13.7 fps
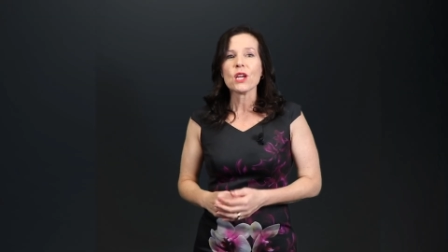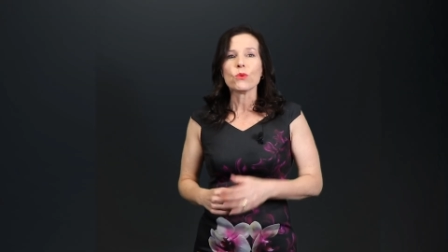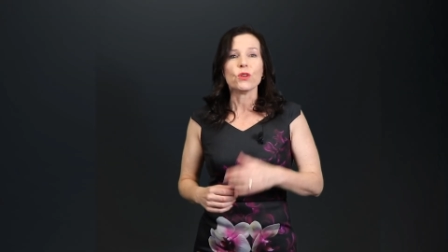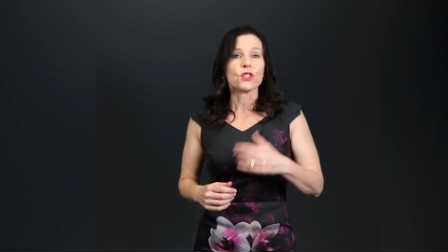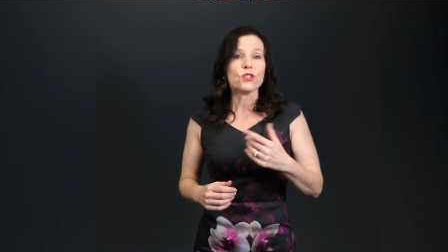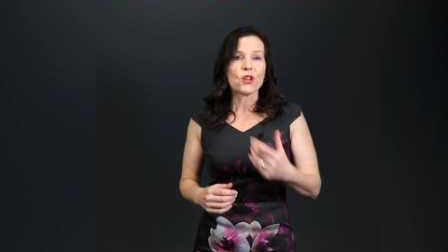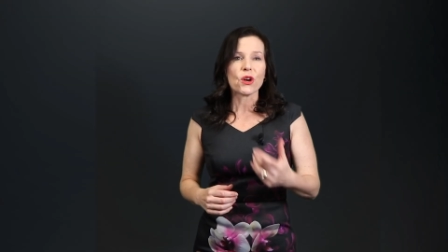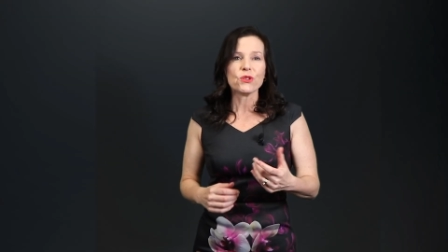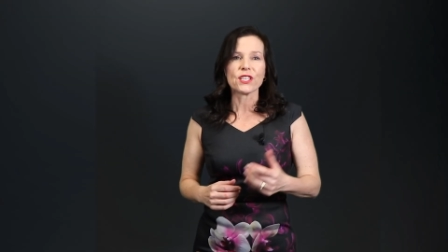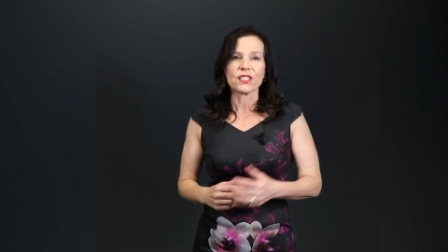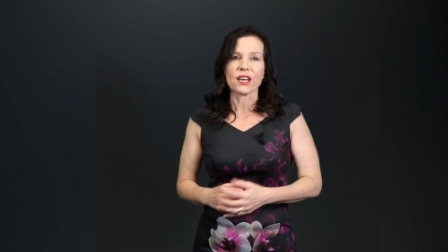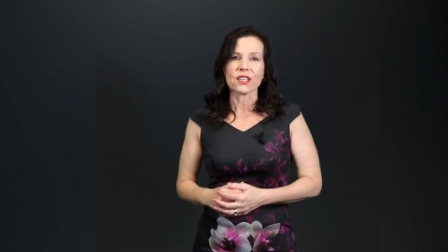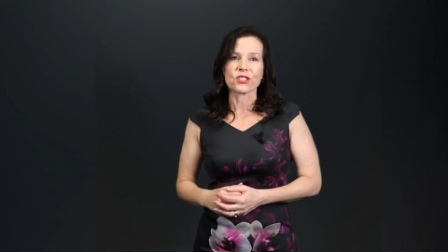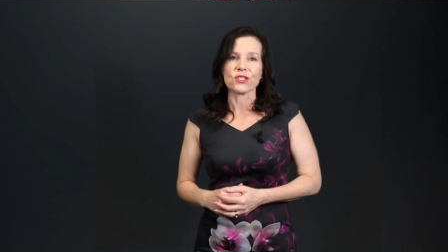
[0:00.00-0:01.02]
with no
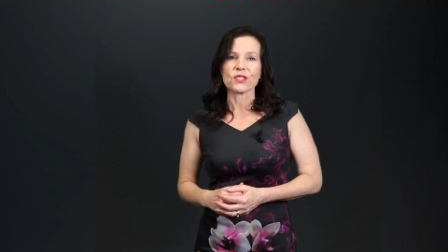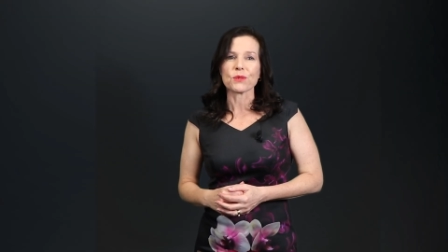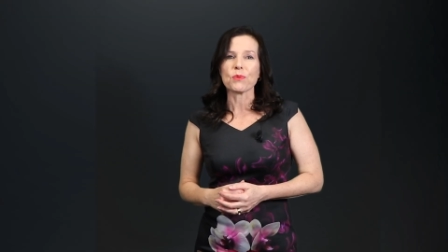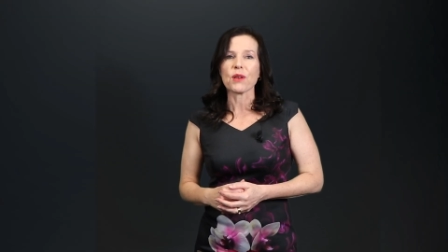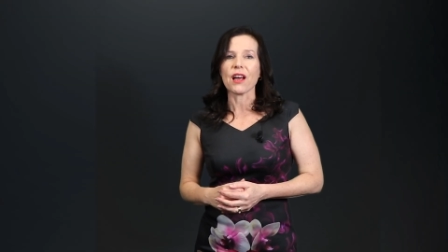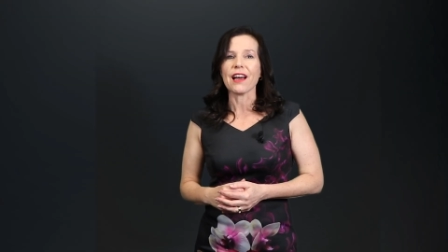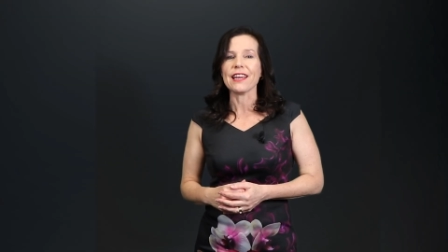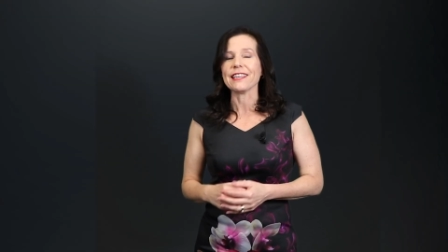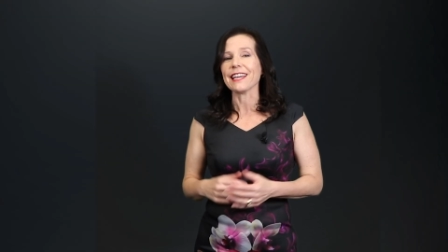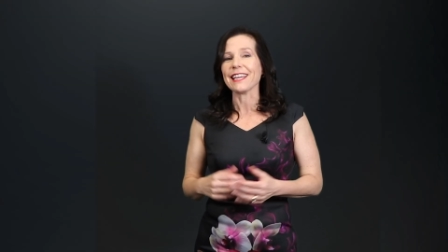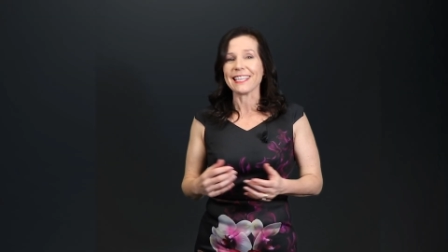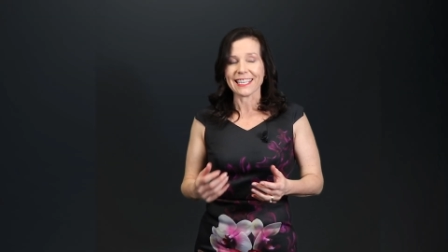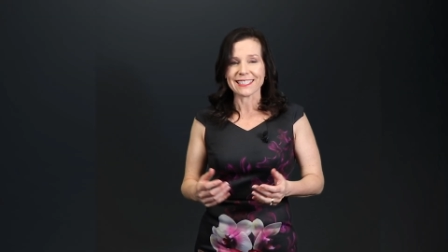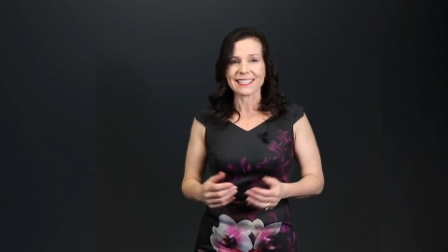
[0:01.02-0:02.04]
deductions applying
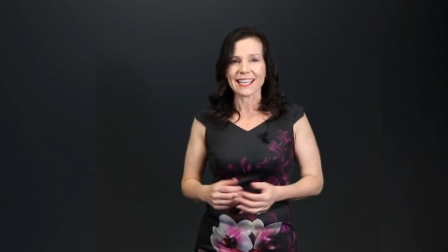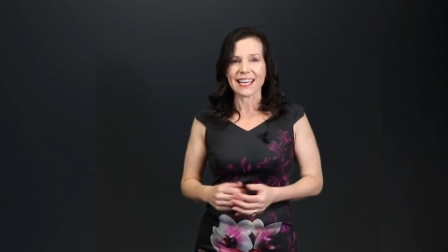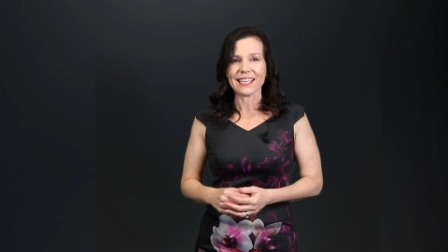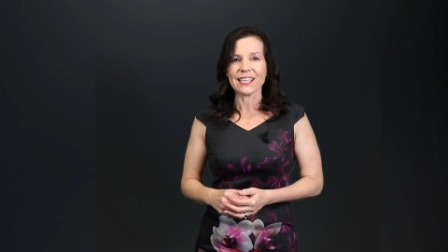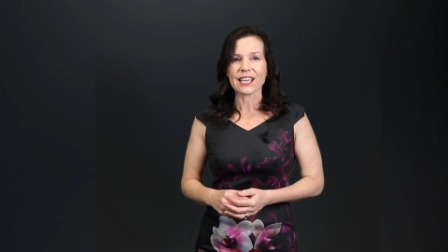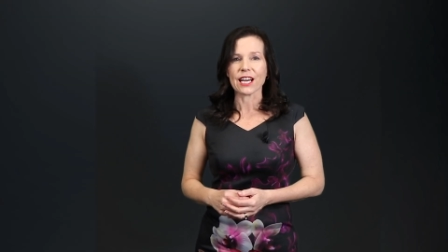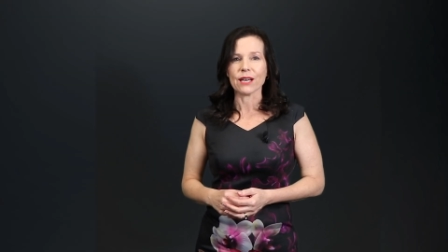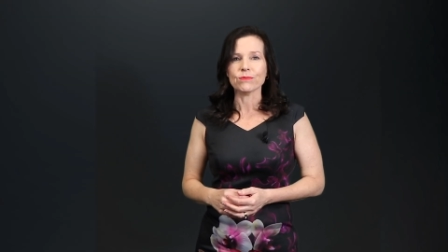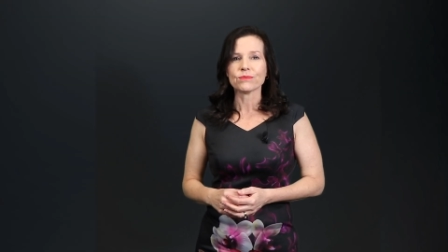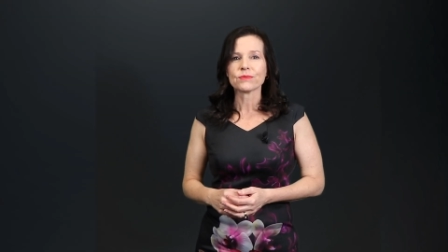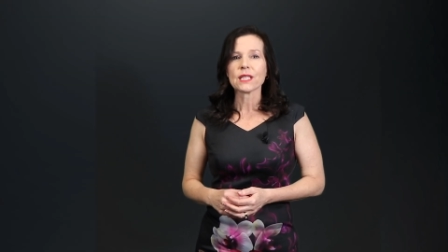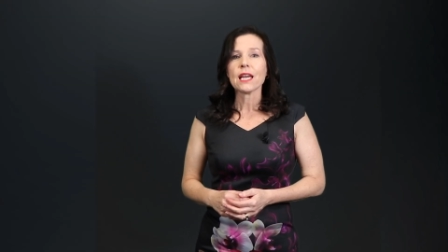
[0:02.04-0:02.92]
against that income.